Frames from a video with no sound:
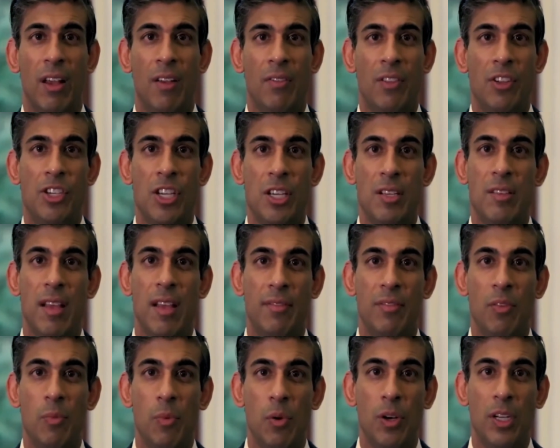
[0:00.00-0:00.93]
The
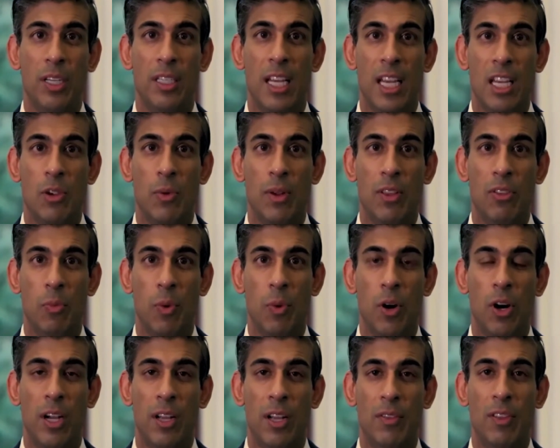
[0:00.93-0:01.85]
G7 will continue its
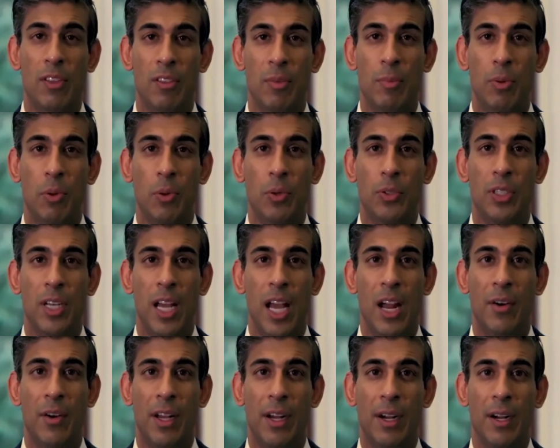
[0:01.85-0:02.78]
work in this important
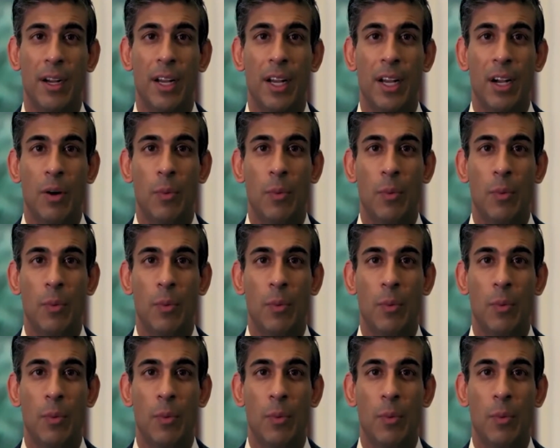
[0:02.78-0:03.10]
area,